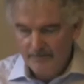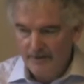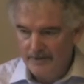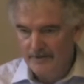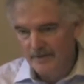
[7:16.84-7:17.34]

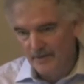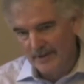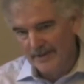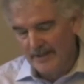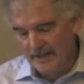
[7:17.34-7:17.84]
rather than some sort
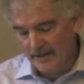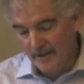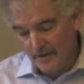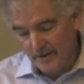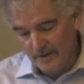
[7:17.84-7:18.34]
of linear
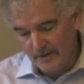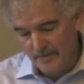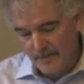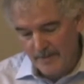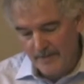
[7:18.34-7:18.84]
notion
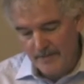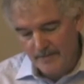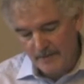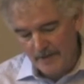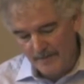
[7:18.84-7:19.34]

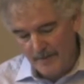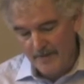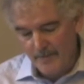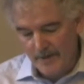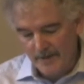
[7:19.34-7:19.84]
of
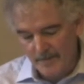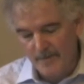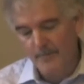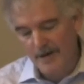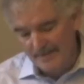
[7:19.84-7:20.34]
best practice, but
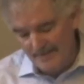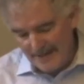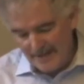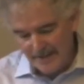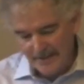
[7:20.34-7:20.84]
a
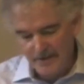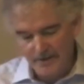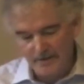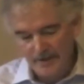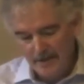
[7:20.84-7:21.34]
pragmatic
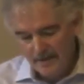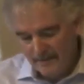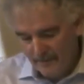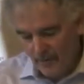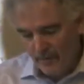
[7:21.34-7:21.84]
issue
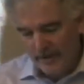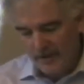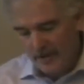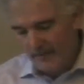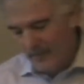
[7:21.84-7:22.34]
for
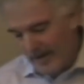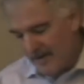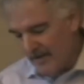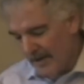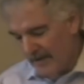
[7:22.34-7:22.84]
reaching
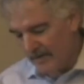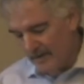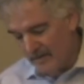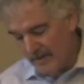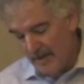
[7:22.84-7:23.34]
practical
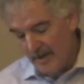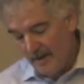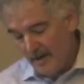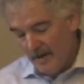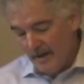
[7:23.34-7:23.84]
outcomes.
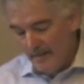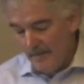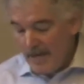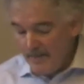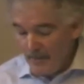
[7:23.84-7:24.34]
And
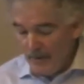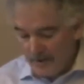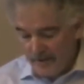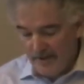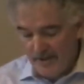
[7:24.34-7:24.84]
maybe one
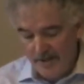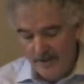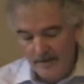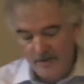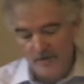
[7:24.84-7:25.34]
could
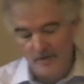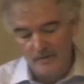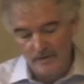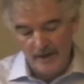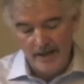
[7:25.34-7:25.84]
extend this
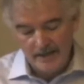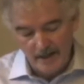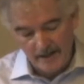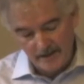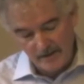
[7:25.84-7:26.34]
to lay
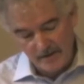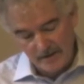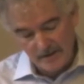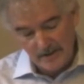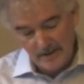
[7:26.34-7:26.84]

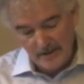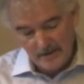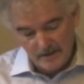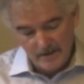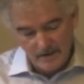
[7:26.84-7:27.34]
diagnosis,
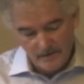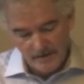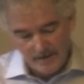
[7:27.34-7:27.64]
as Nicky was